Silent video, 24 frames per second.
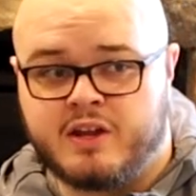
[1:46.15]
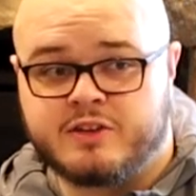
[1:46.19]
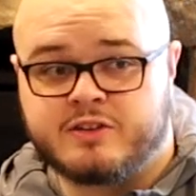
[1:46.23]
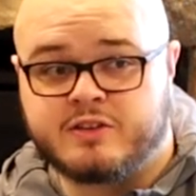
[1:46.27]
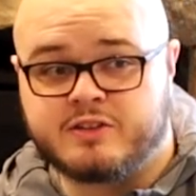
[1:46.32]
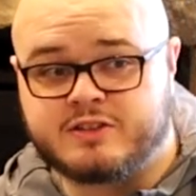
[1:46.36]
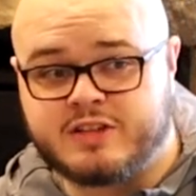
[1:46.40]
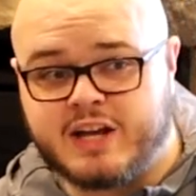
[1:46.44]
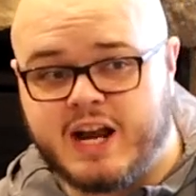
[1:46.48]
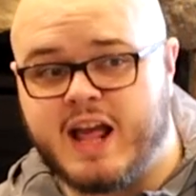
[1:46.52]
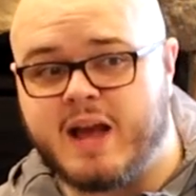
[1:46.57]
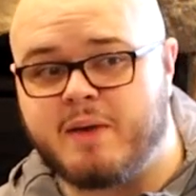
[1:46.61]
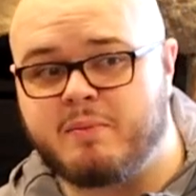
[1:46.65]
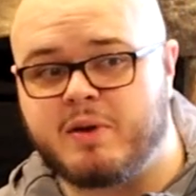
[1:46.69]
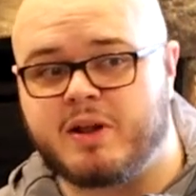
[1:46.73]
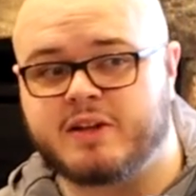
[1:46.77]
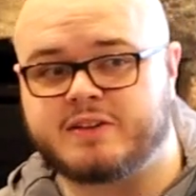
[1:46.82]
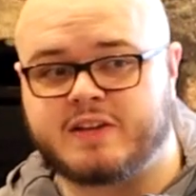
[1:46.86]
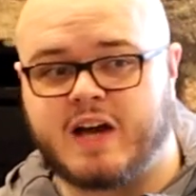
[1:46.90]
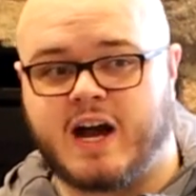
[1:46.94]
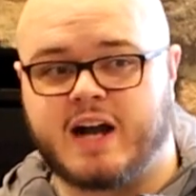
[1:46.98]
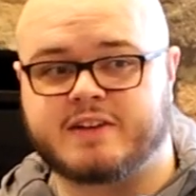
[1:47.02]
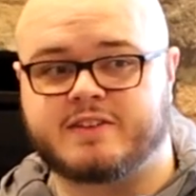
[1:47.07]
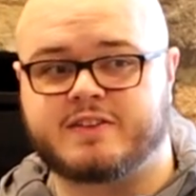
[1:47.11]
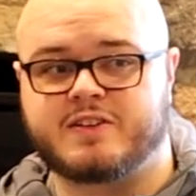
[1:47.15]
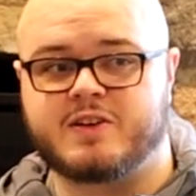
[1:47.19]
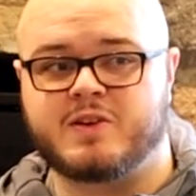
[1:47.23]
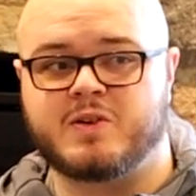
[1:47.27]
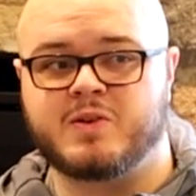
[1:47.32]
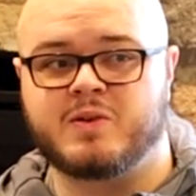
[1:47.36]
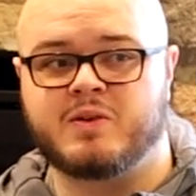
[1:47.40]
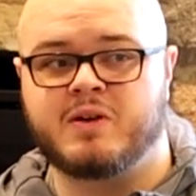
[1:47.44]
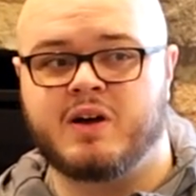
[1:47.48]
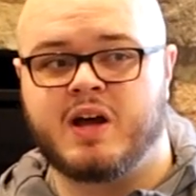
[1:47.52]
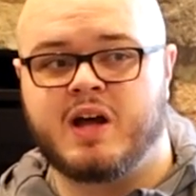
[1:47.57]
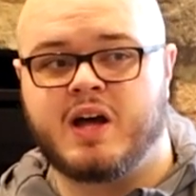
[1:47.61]
So today I'm going to talk to
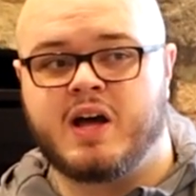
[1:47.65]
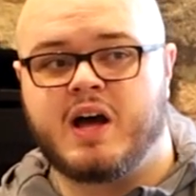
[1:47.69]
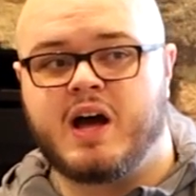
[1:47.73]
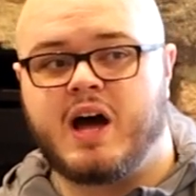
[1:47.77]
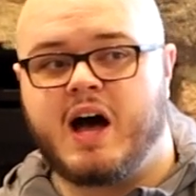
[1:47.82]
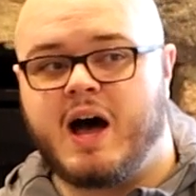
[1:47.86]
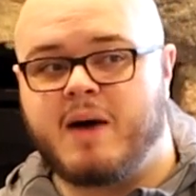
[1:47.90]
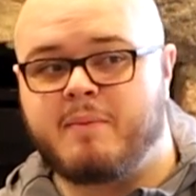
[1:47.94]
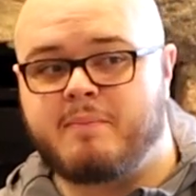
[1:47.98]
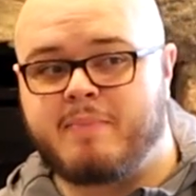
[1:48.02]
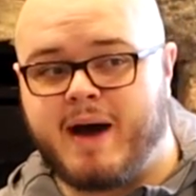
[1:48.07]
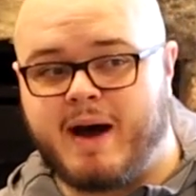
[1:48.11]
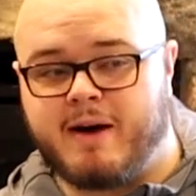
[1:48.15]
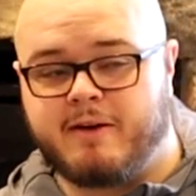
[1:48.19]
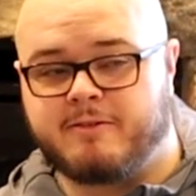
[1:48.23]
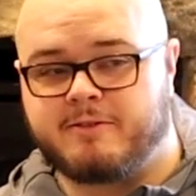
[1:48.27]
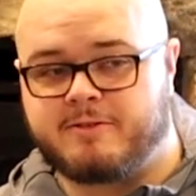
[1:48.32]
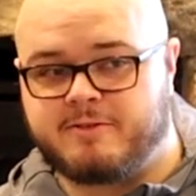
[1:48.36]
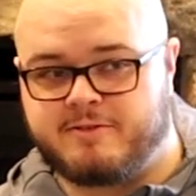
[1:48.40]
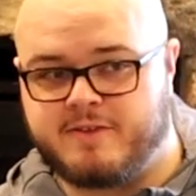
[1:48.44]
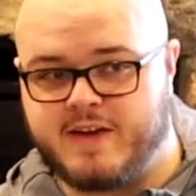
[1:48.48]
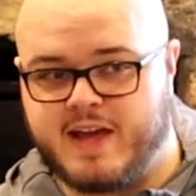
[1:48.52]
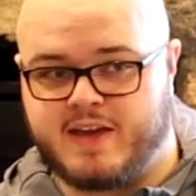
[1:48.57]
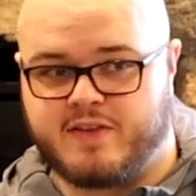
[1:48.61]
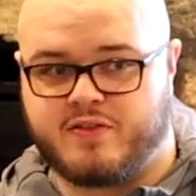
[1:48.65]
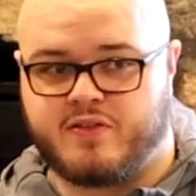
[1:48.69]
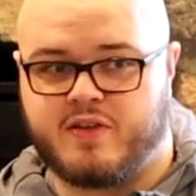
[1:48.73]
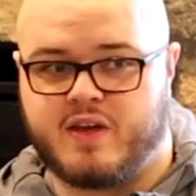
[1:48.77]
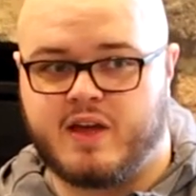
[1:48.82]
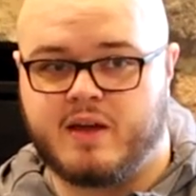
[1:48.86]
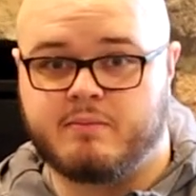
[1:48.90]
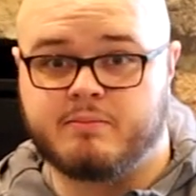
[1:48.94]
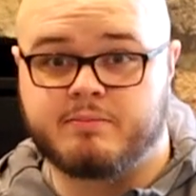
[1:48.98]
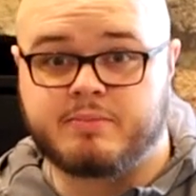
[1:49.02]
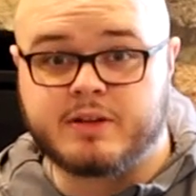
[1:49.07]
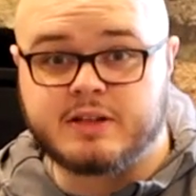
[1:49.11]
you about faith
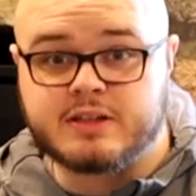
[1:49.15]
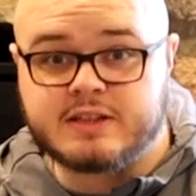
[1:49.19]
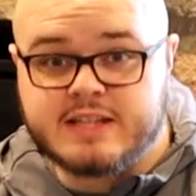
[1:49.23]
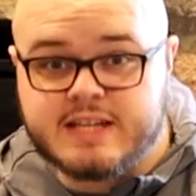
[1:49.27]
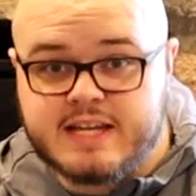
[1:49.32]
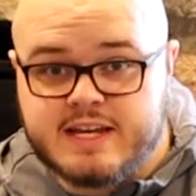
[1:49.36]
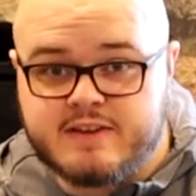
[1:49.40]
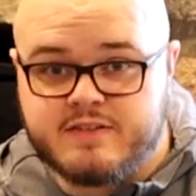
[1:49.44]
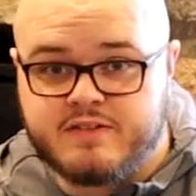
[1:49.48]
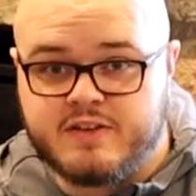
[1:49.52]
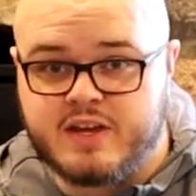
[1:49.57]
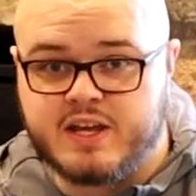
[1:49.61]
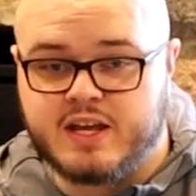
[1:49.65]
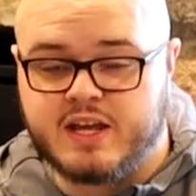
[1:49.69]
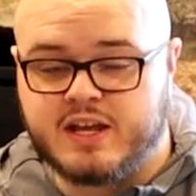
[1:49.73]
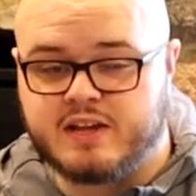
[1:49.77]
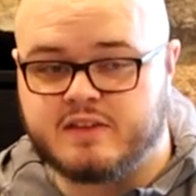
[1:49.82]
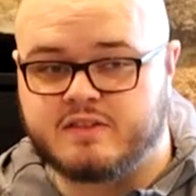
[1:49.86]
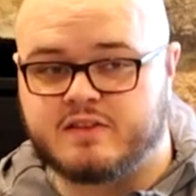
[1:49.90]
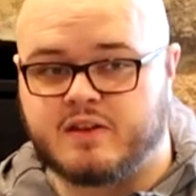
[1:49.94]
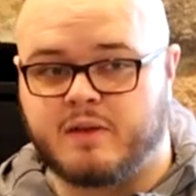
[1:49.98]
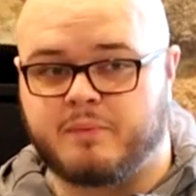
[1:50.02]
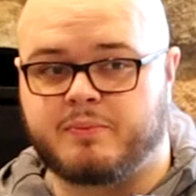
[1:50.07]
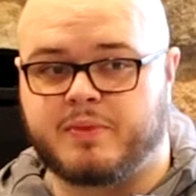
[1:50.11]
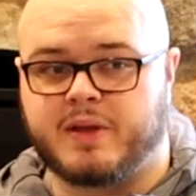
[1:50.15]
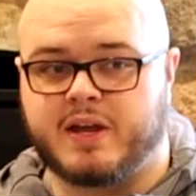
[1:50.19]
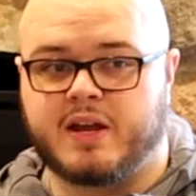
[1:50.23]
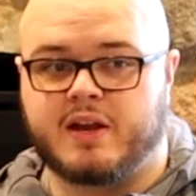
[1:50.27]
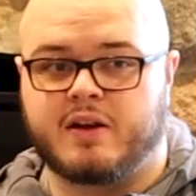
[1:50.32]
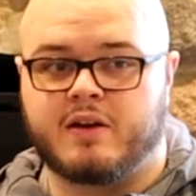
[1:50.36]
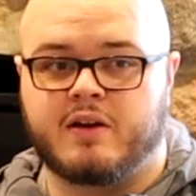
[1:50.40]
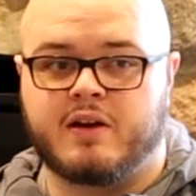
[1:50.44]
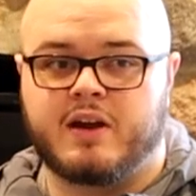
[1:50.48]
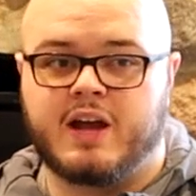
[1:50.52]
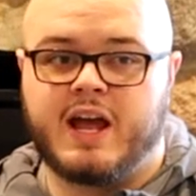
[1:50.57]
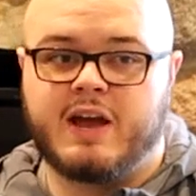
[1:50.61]
and believing in something.